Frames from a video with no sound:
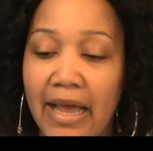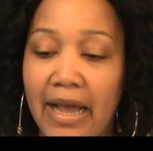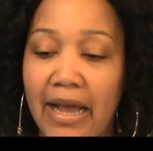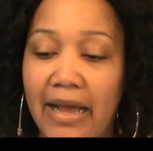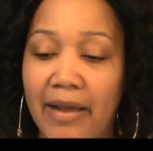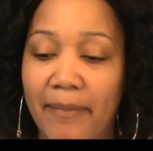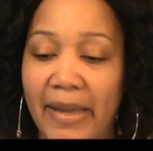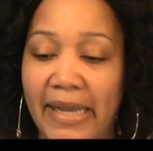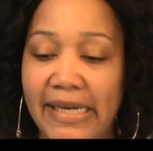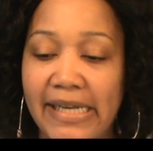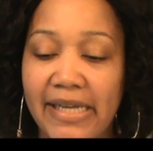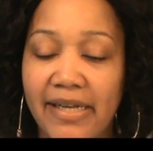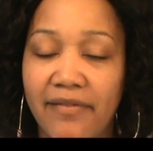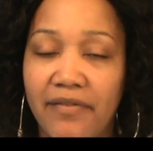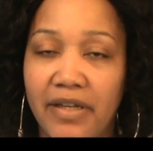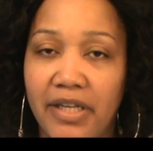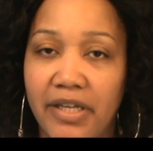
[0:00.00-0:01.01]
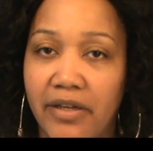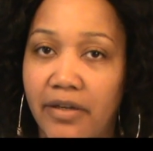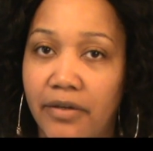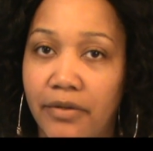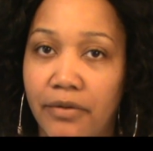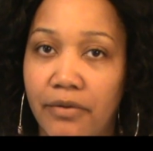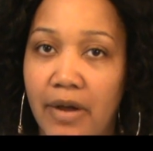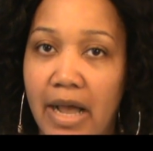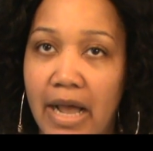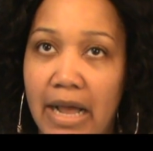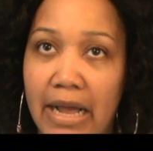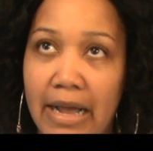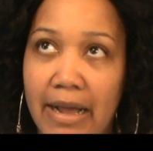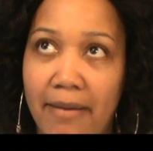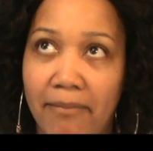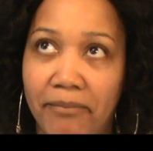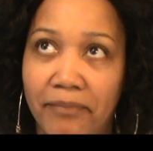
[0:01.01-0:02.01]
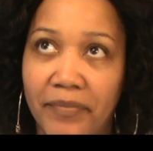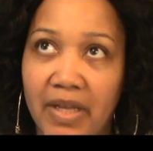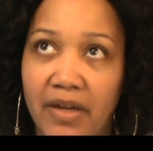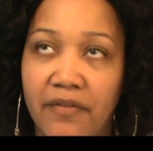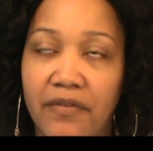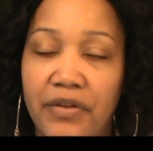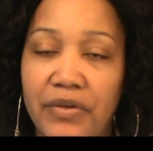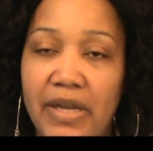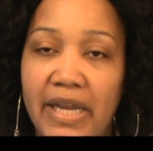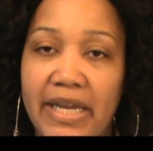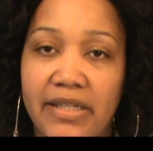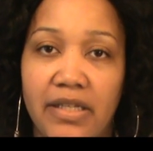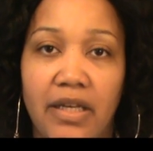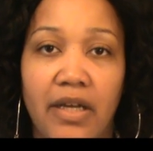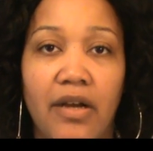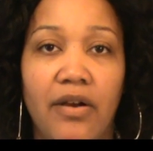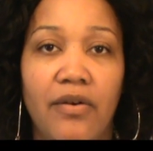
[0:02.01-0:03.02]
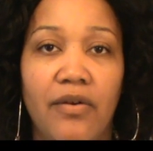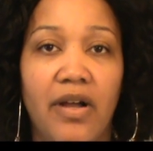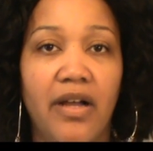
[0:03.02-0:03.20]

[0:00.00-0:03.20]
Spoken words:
I did a video a few days ago